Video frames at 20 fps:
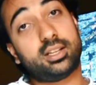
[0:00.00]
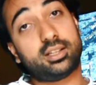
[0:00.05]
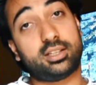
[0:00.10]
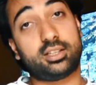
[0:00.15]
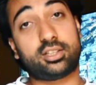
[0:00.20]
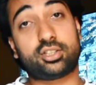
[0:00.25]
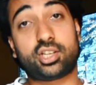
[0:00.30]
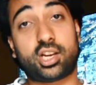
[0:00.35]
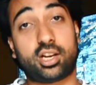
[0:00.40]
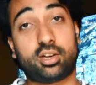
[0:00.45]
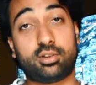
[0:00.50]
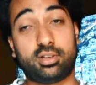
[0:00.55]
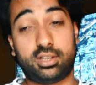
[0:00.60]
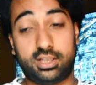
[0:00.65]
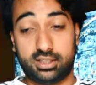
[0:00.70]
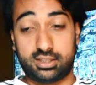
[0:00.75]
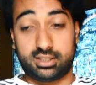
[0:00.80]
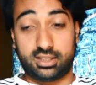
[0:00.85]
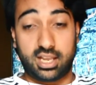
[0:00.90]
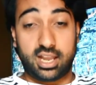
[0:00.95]
This channel
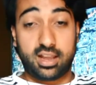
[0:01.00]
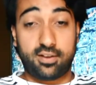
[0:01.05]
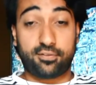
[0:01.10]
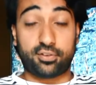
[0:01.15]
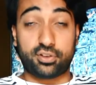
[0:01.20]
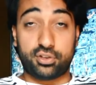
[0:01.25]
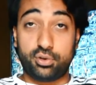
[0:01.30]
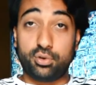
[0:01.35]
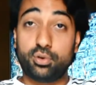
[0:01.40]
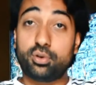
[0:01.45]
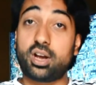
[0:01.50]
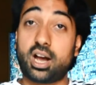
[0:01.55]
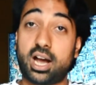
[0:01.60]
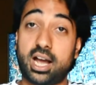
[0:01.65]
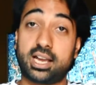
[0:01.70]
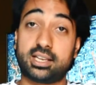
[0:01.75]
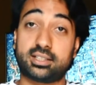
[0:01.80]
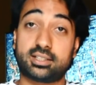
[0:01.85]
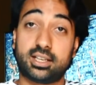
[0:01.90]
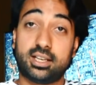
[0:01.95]
is there for you
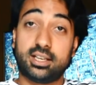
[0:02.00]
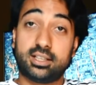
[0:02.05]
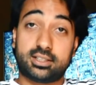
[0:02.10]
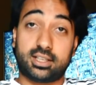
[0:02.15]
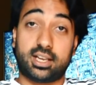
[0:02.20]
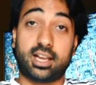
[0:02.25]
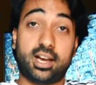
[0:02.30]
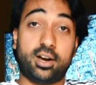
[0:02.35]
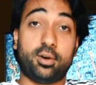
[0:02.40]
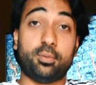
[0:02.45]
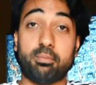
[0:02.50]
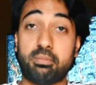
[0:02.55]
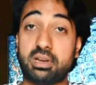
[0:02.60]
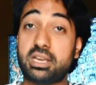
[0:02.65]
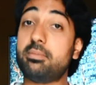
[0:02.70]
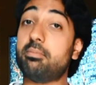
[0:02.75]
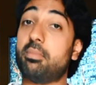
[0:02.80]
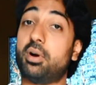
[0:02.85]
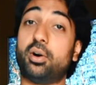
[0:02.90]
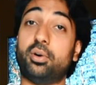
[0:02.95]
guys to help
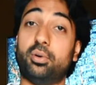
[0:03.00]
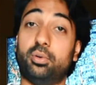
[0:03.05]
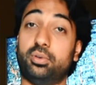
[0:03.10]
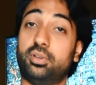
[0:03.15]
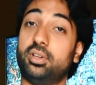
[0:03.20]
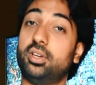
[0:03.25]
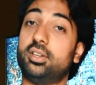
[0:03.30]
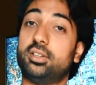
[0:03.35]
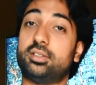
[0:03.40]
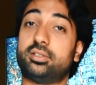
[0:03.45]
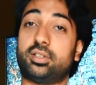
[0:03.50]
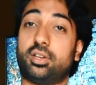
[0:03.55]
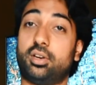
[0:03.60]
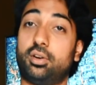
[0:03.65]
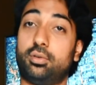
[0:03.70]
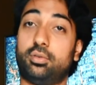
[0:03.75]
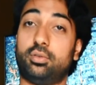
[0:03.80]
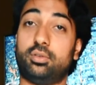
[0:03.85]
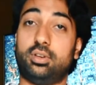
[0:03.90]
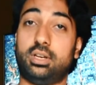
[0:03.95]
me mold,
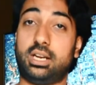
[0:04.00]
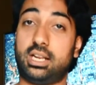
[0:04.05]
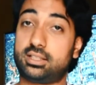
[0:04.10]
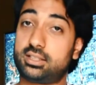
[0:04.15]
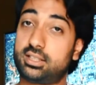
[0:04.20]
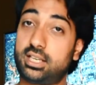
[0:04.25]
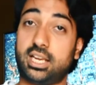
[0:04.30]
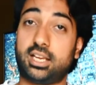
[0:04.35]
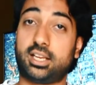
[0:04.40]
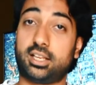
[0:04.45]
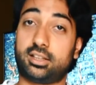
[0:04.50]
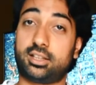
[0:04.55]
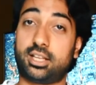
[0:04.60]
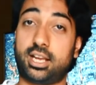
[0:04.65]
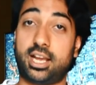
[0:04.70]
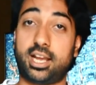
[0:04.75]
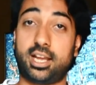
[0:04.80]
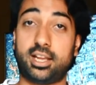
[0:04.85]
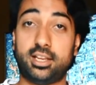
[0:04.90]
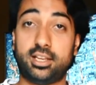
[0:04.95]
so let's take it
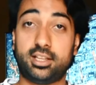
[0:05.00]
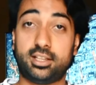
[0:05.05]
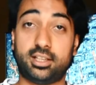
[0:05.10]
there.